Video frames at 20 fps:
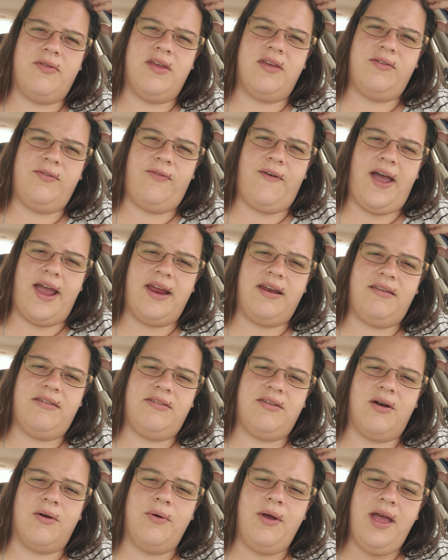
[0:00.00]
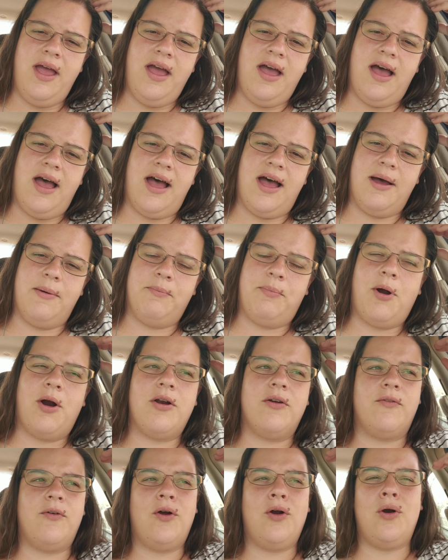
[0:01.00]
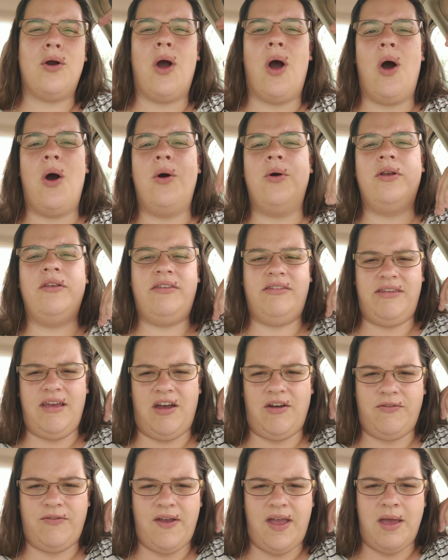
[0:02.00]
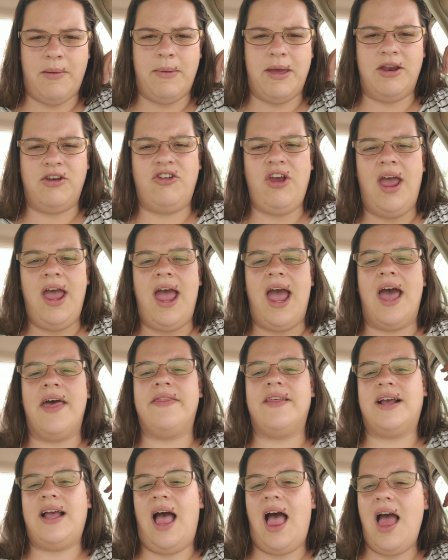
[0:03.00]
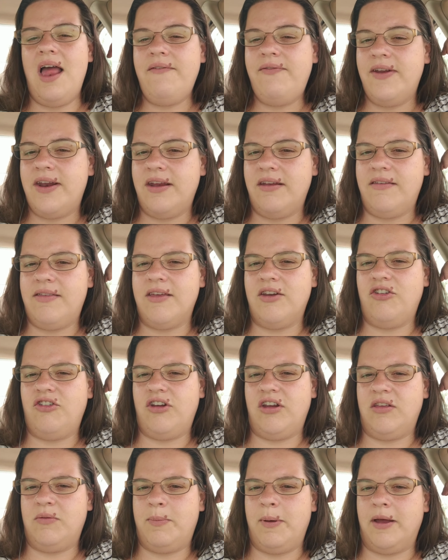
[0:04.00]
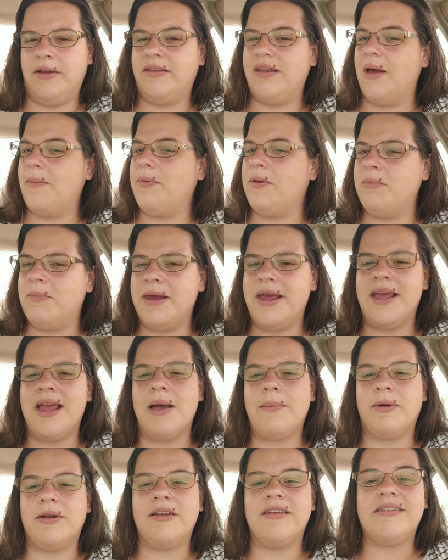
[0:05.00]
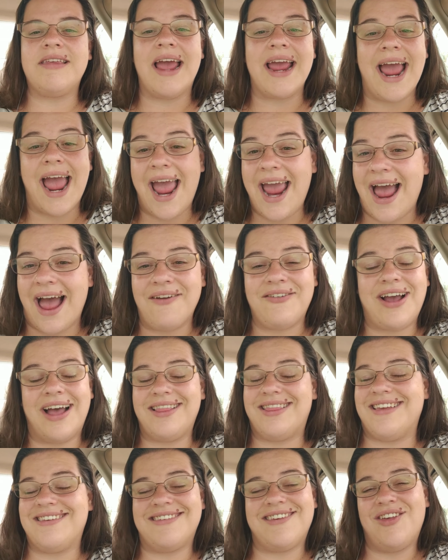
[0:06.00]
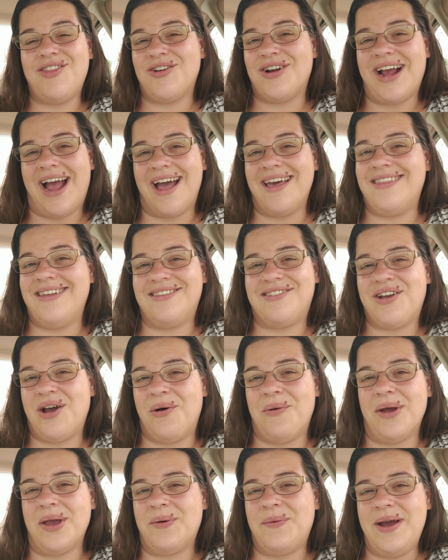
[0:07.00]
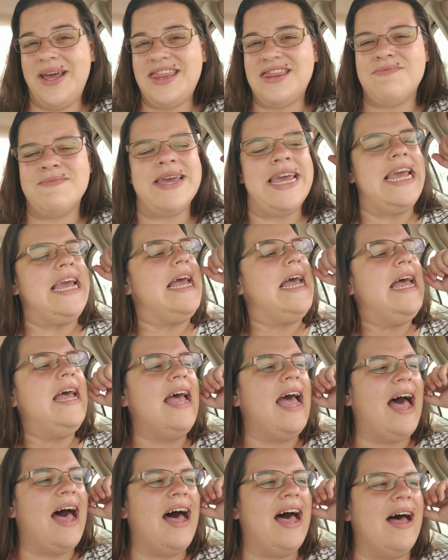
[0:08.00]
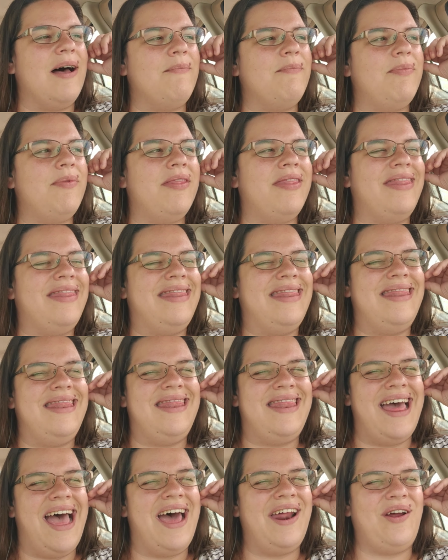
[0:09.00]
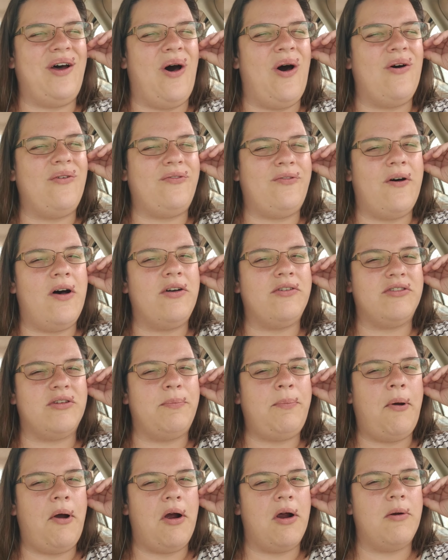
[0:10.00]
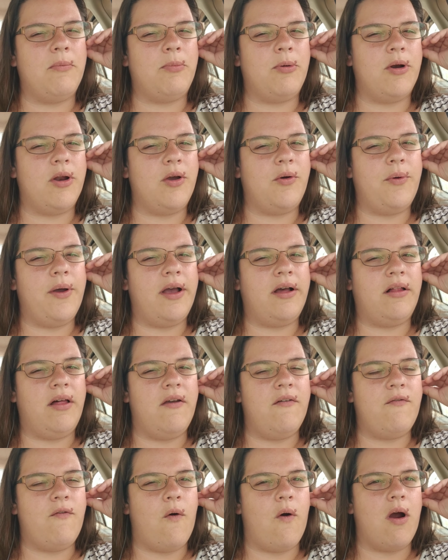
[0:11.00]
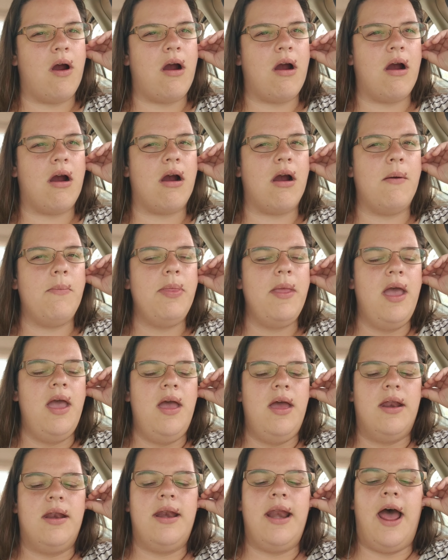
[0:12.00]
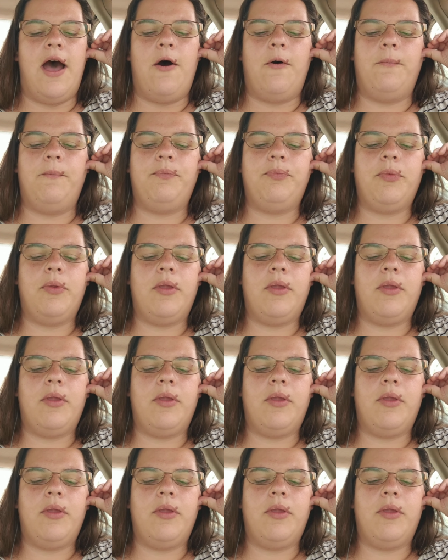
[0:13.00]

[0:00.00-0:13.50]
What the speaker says: of this fight. So part of her own self-image and the confidence that she's built up in being able to say, hey, I've got this other guy that's going with me, that all falls apart pretty quickly for her. Now,